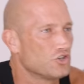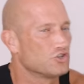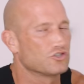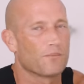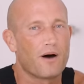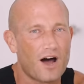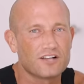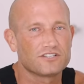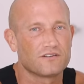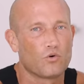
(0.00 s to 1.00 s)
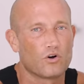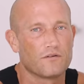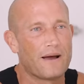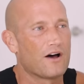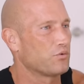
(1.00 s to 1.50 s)
So there's a positive word
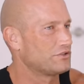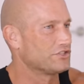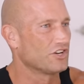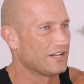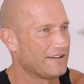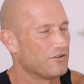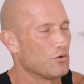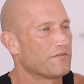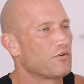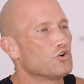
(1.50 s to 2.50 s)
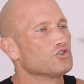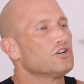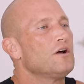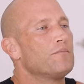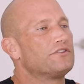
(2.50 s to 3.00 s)
of mouth, which is going to give you referrals,
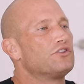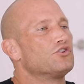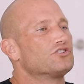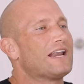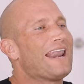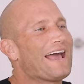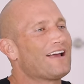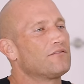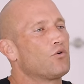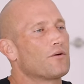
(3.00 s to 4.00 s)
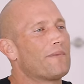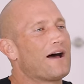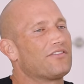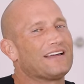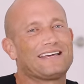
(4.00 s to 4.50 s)
but then there's a negative word of
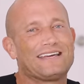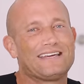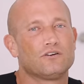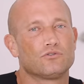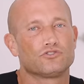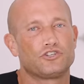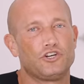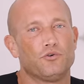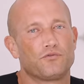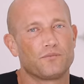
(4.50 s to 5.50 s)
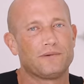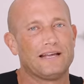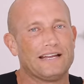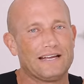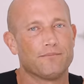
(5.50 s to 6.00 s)
mouth that kills you from
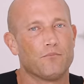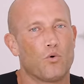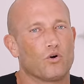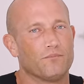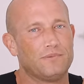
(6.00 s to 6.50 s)
getting more